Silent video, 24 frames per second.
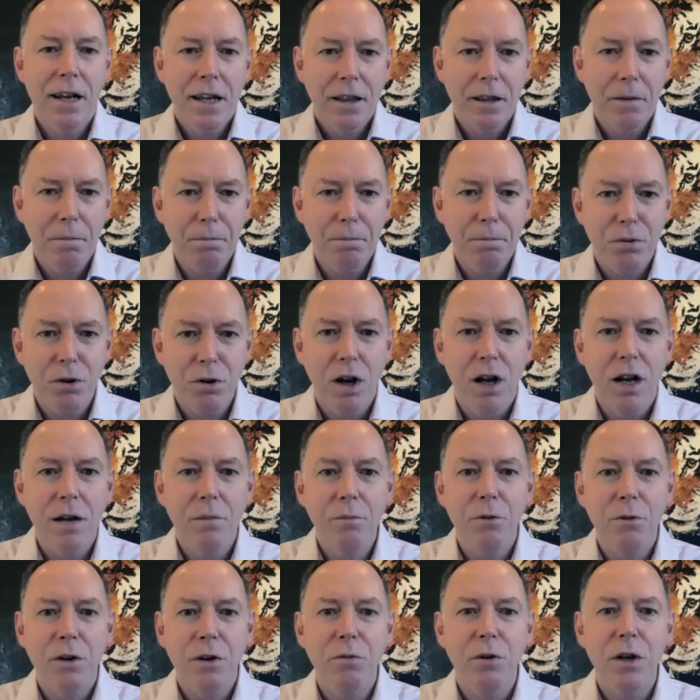The
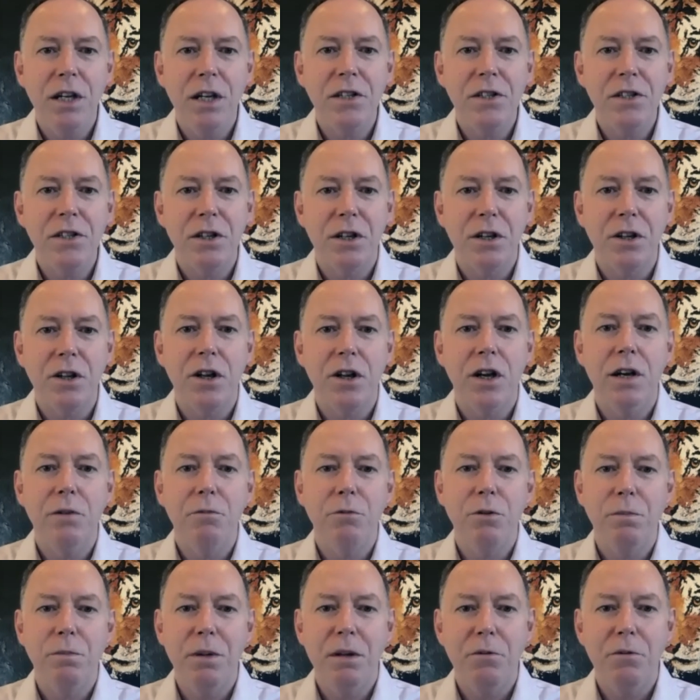primary reason a client
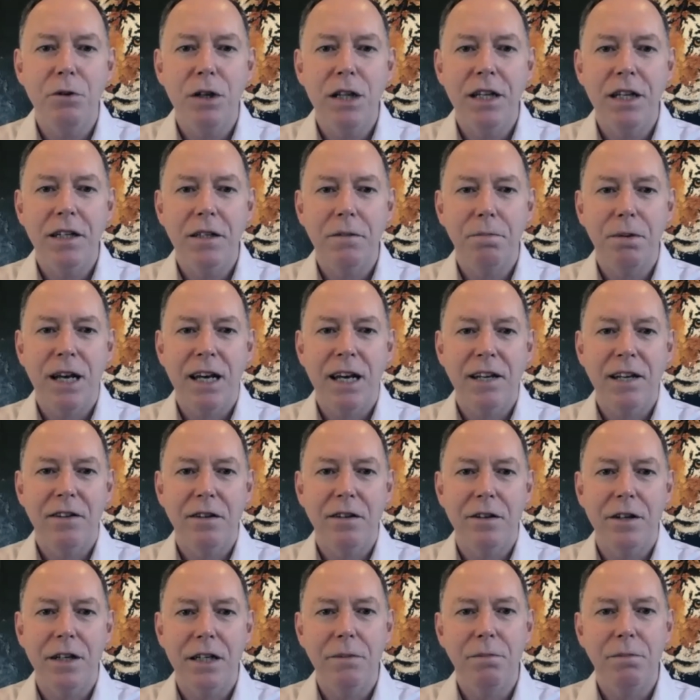would be willing to pay
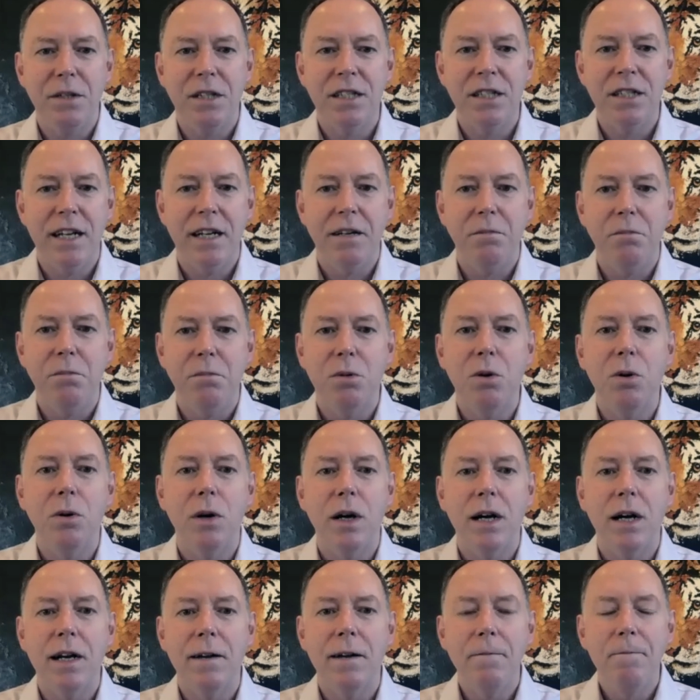30%
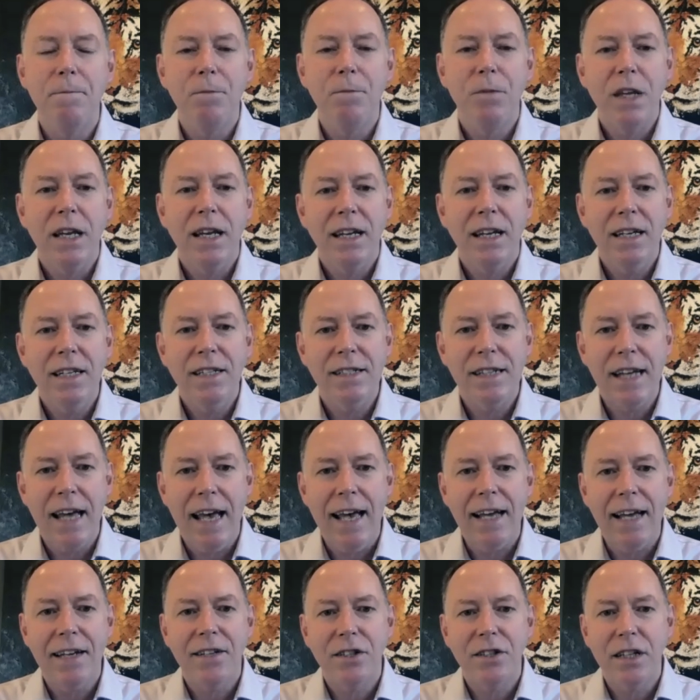more is
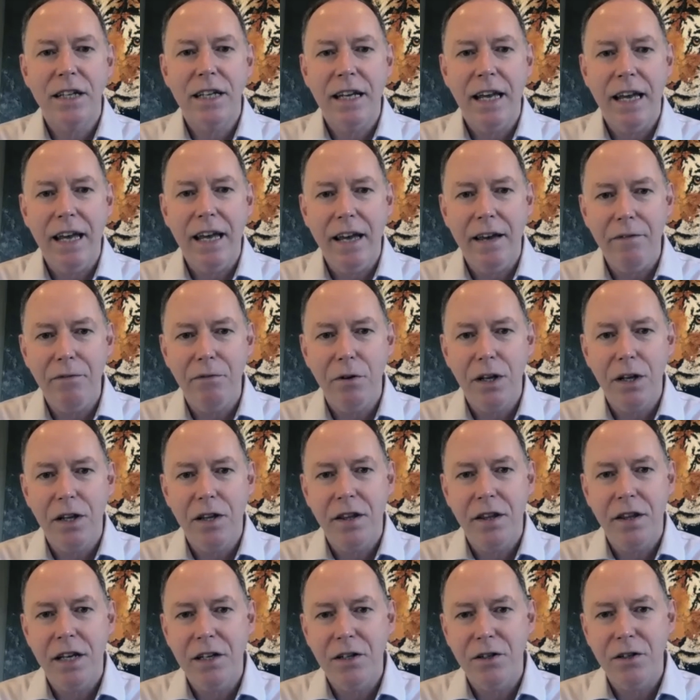actually
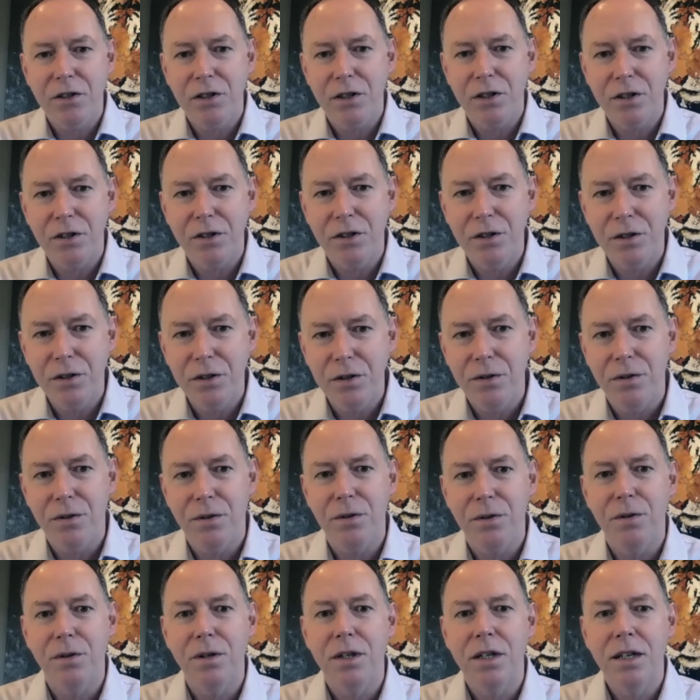everything to
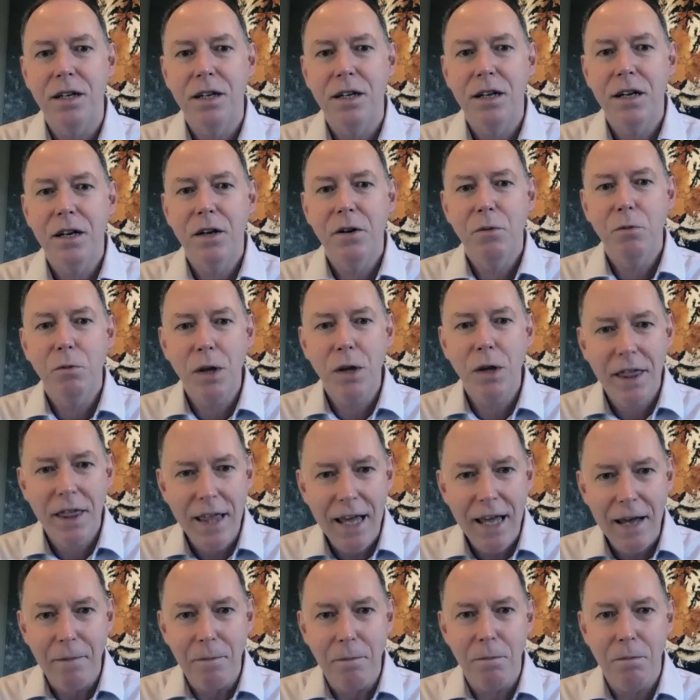do with
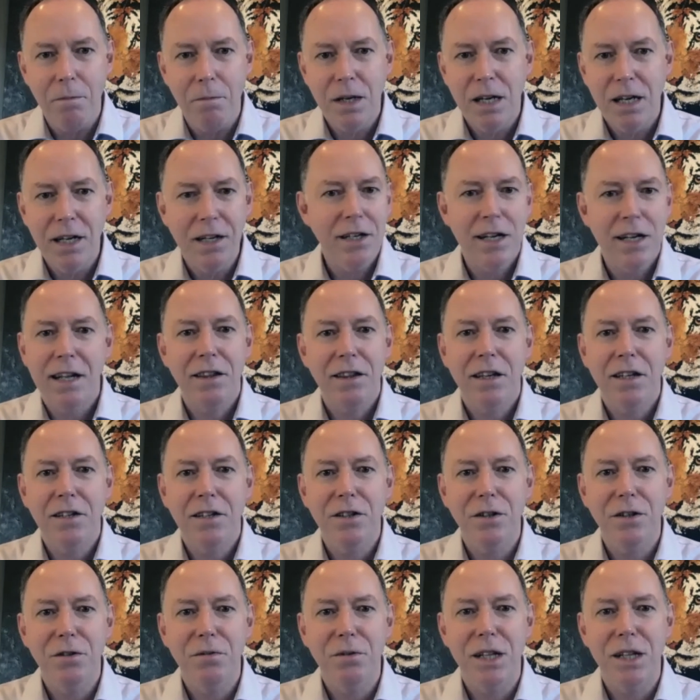them and nothing to
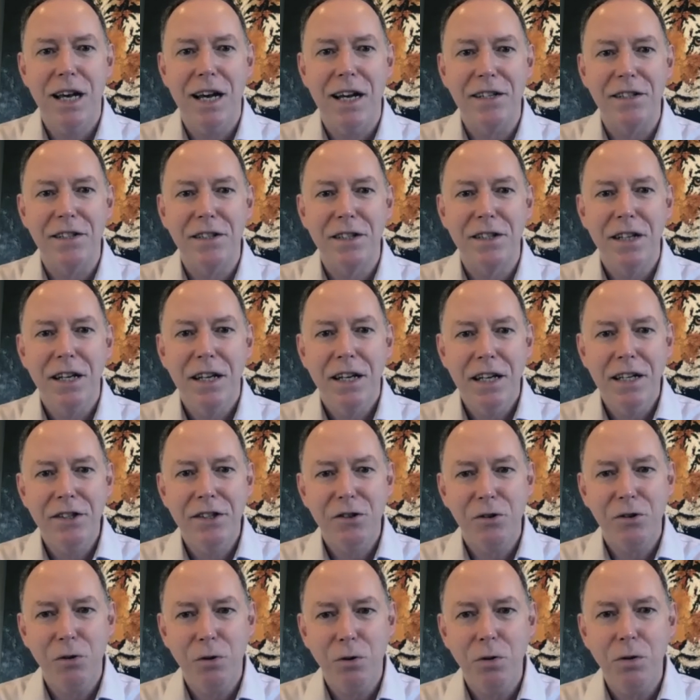do with us.
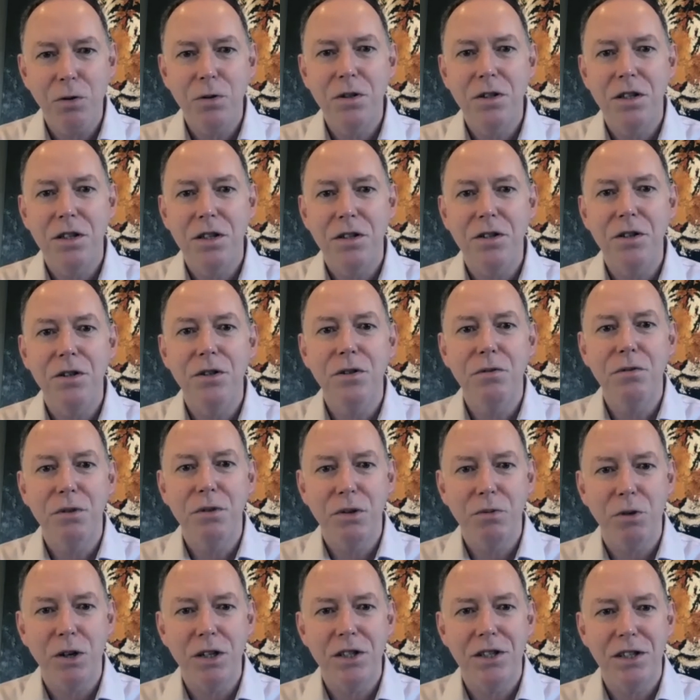It's all to do with
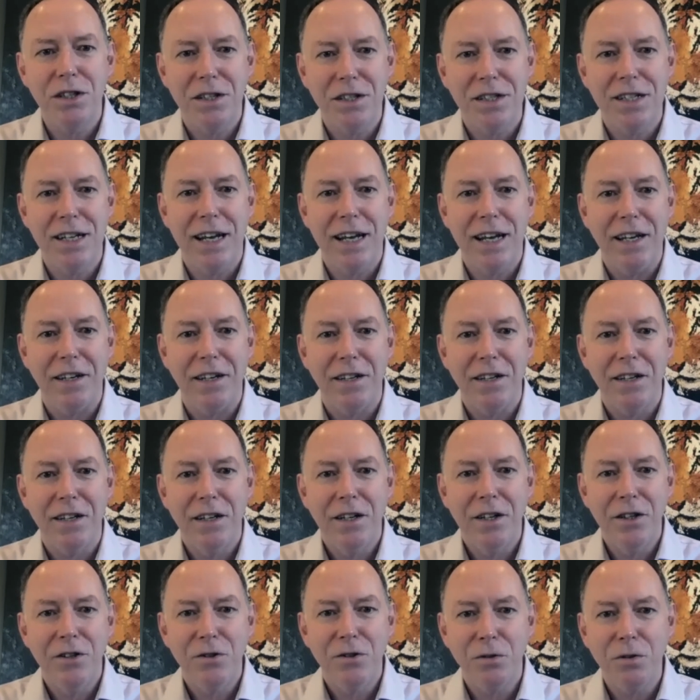what's at stake.
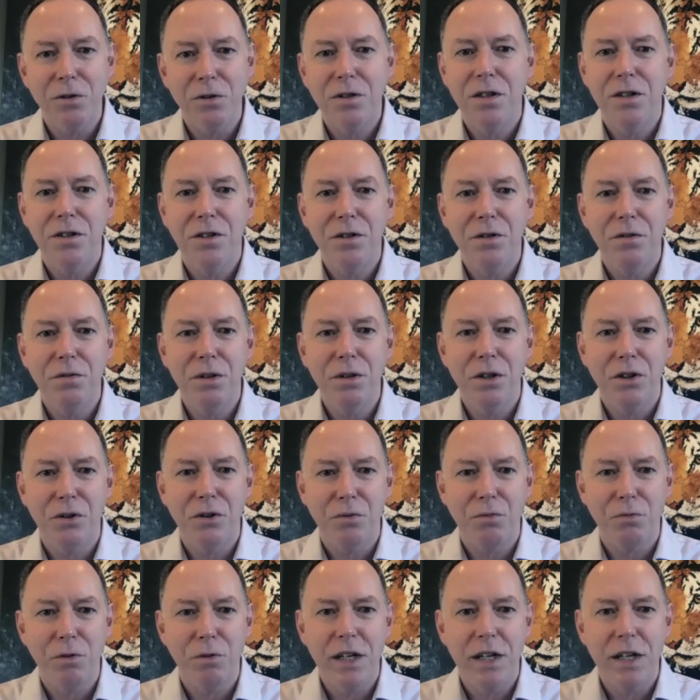It's all to do with the
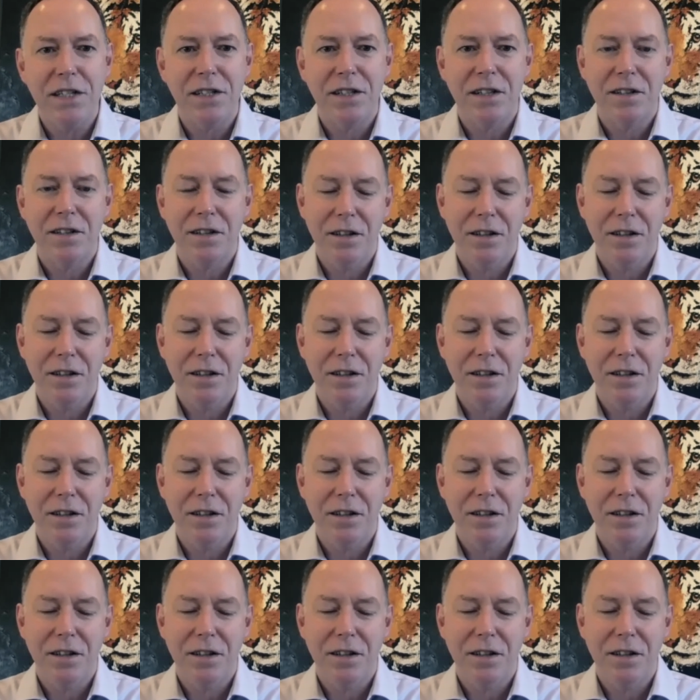risk.